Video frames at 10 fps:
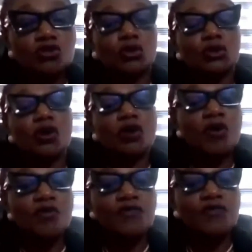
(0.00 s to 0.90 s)
to,
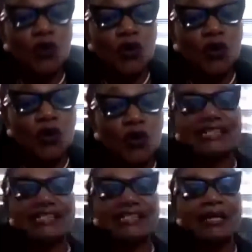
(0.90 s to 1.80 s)
follow it the way
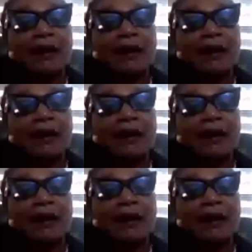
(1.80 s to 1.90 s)
it is.